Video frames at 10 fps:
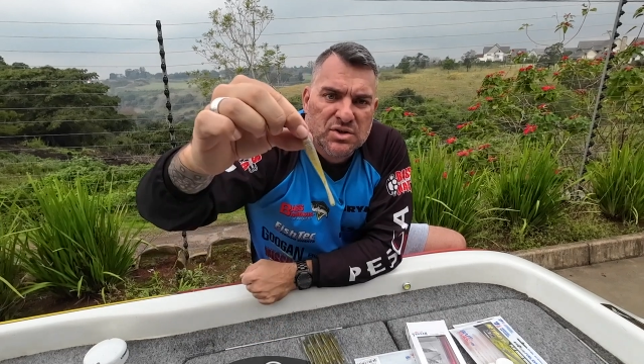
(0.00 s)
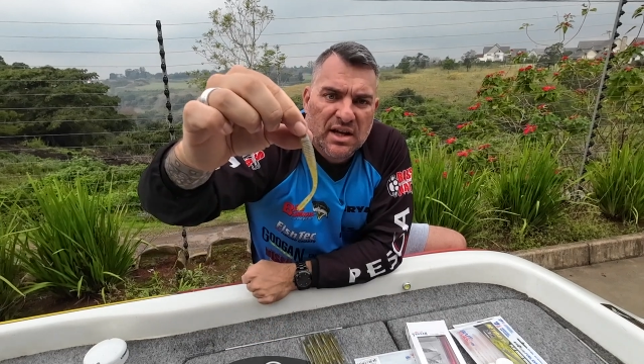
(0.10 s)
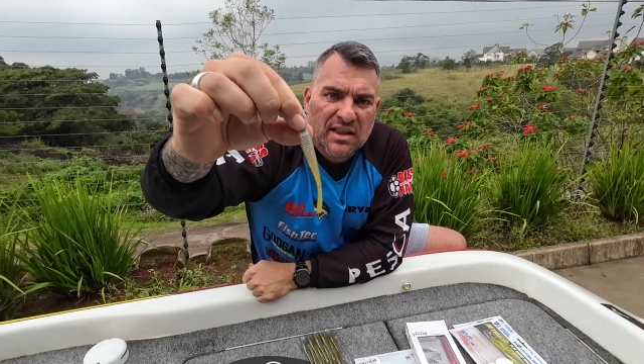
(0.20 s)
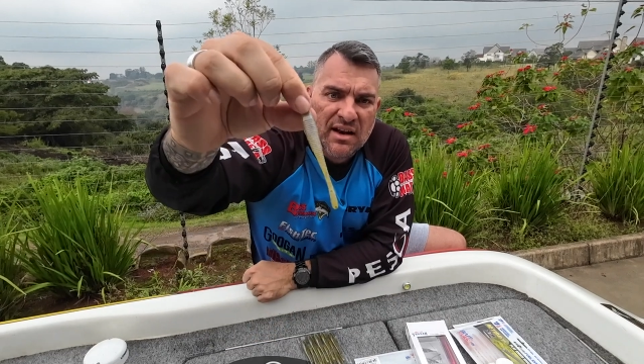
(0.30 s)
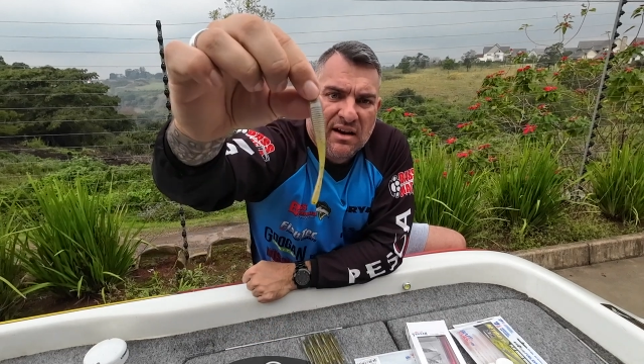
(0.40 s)

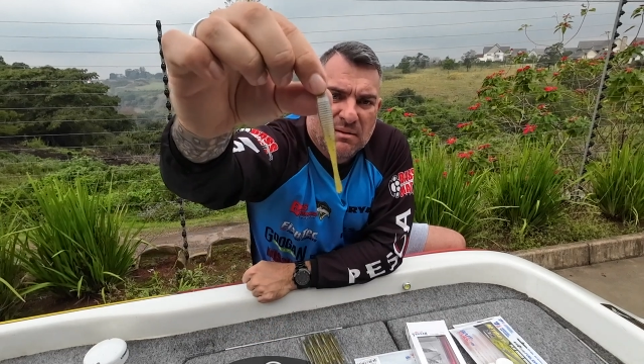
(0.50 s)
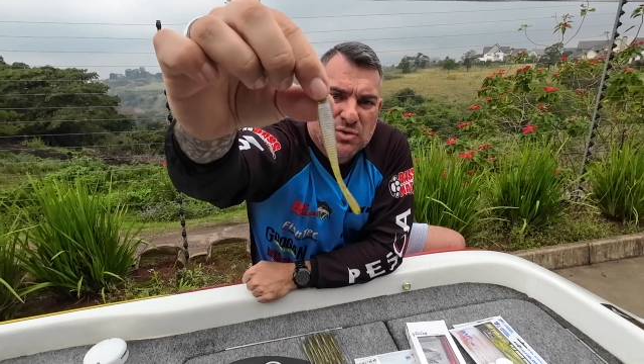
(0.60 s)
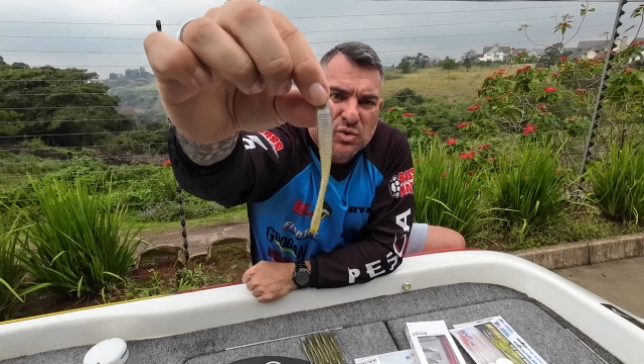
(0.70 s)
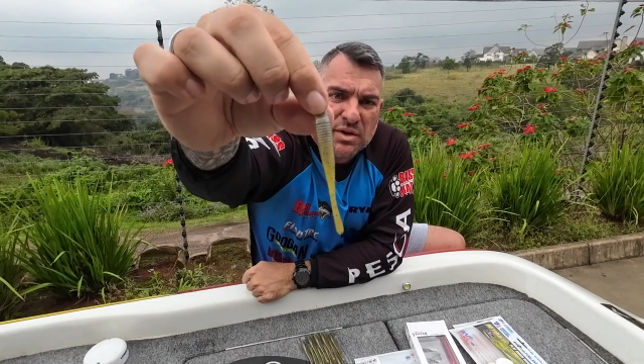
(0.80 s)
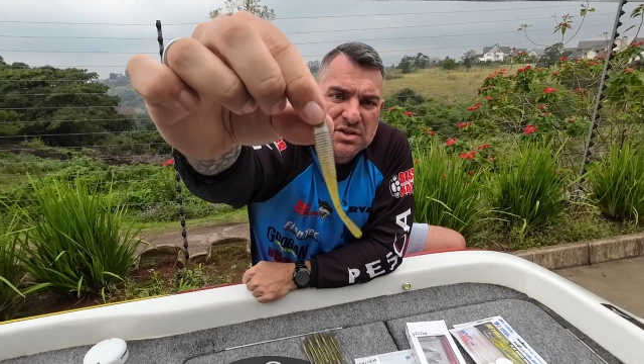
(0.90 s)
Check that out. I'm
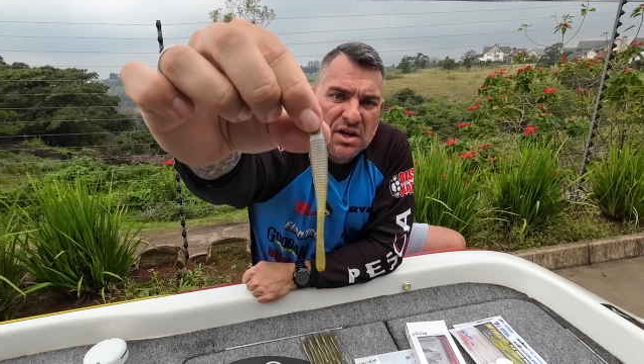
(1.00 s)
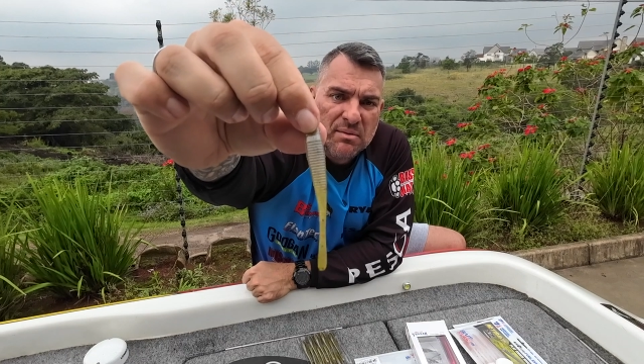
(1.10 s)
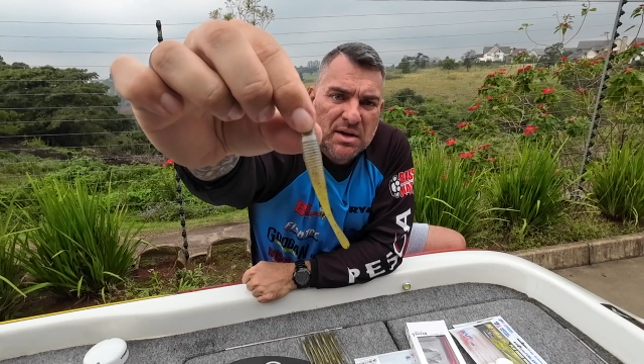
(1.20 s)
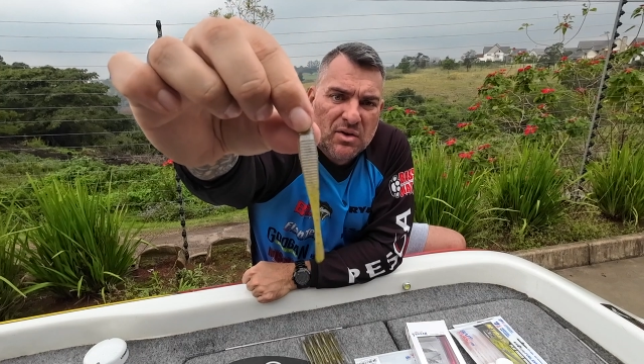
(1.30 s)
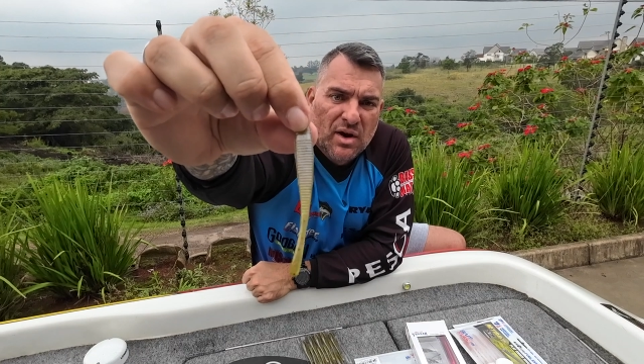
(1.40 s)
sure that's going to
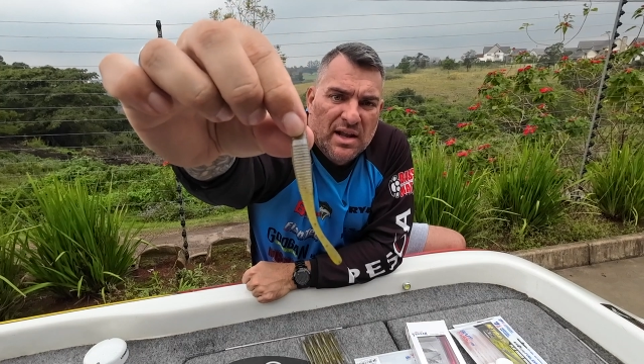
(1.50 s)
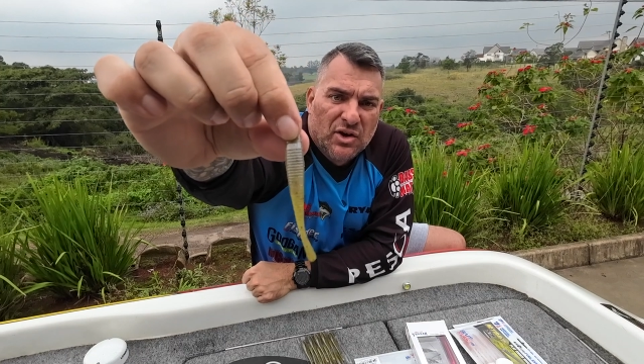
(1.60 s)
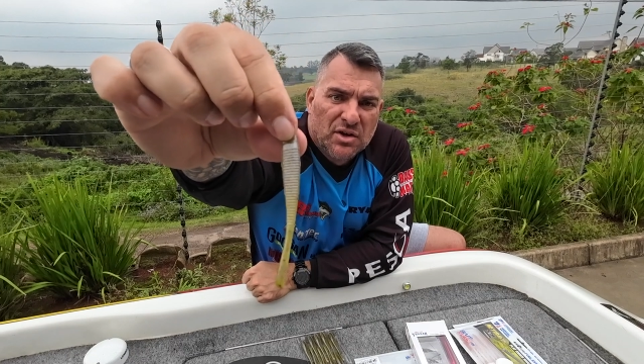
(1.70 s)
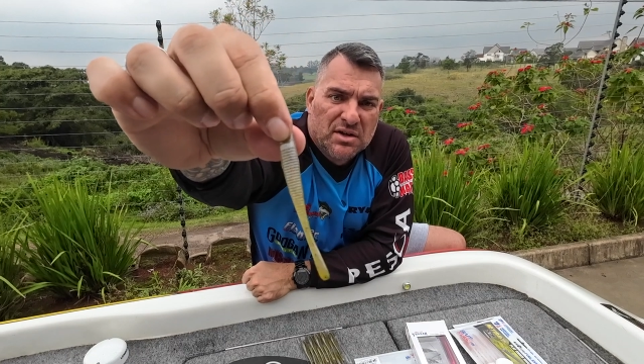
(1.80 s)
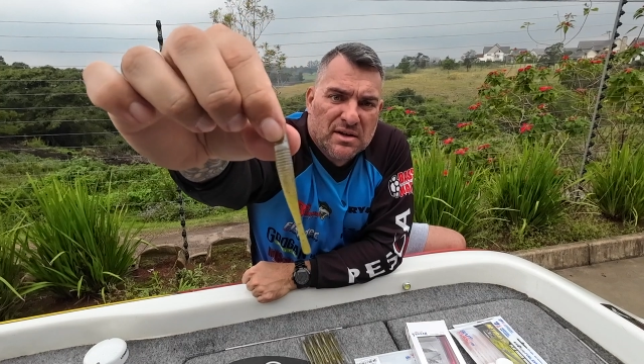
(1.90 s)
be really
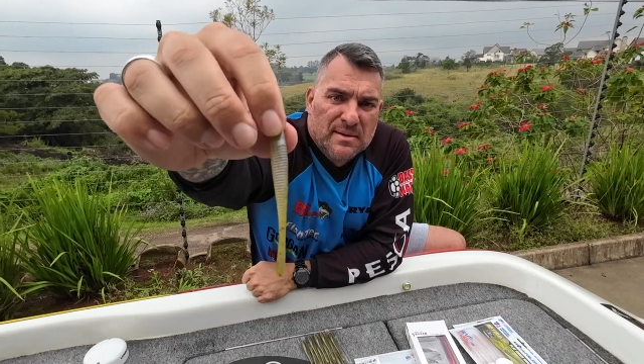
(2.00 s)
good.